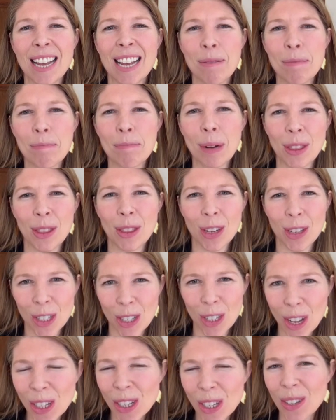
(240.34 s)
but
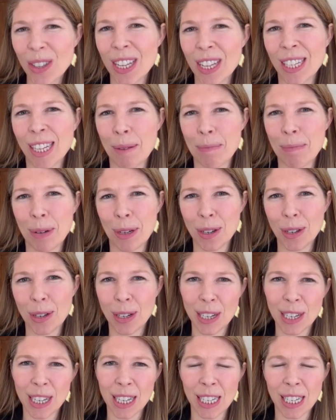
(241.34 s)
there's also this
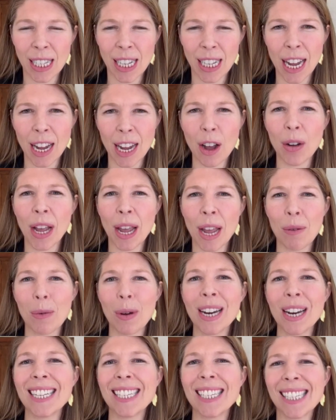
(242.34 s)
opportunity to say, okay,
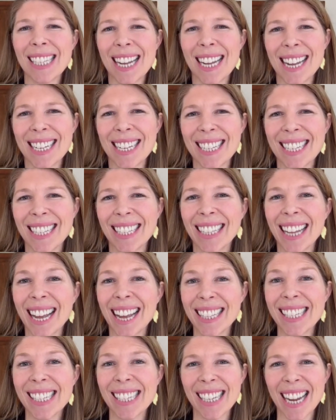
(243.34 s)
what is the ideal
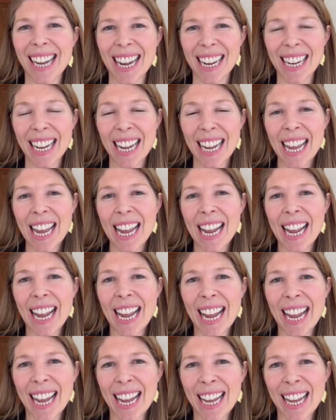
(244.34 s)
end state?
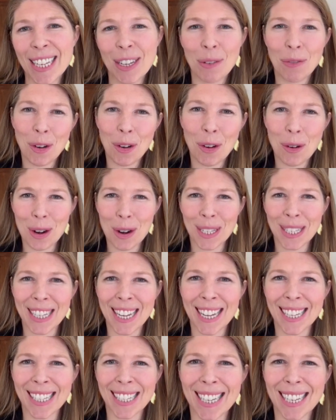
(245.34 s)
And of course,
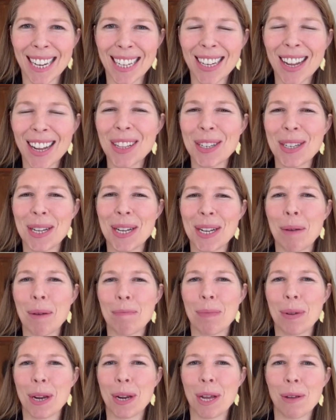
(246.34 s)
as a technology
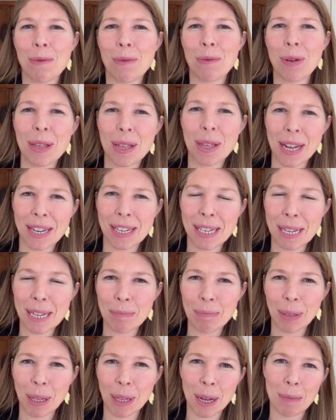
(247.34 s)
company, we think
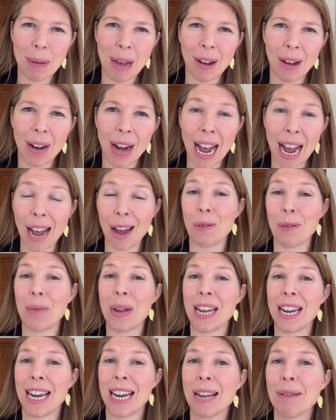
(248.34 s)
deeply about how do
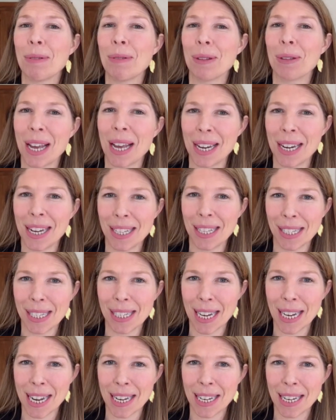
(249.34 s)
we enable that end
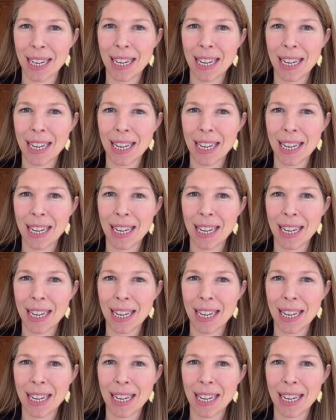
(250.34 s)
state.